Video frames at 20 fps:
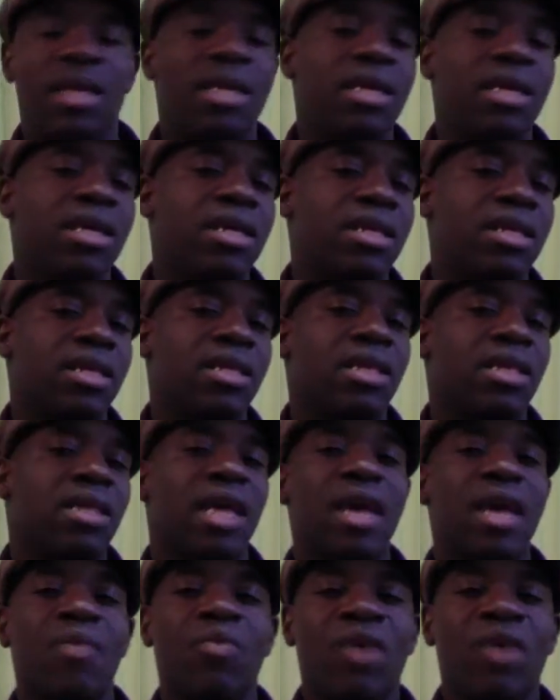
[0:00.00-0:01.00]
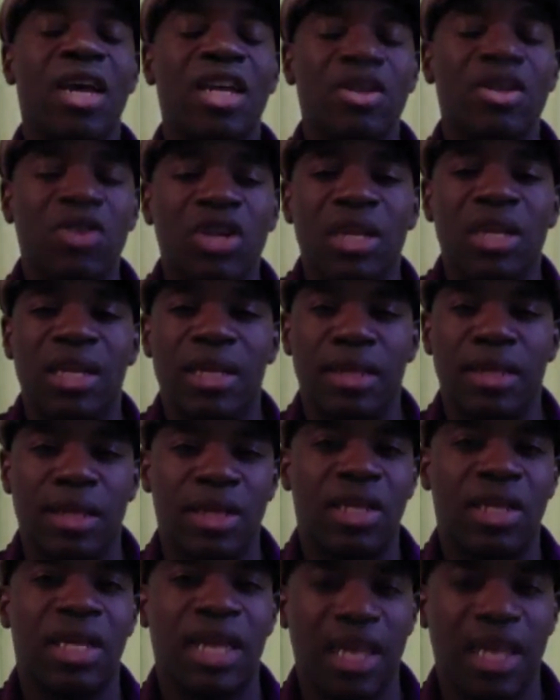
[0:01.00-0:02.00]
is the same way you should listen
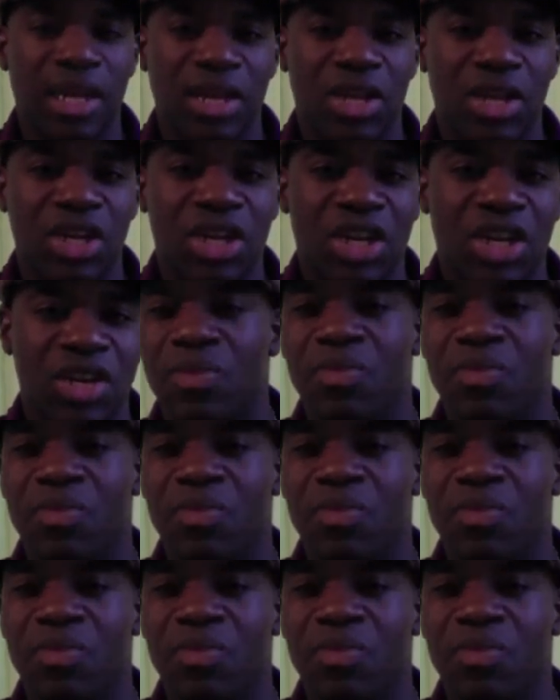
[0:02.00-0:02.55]
to English.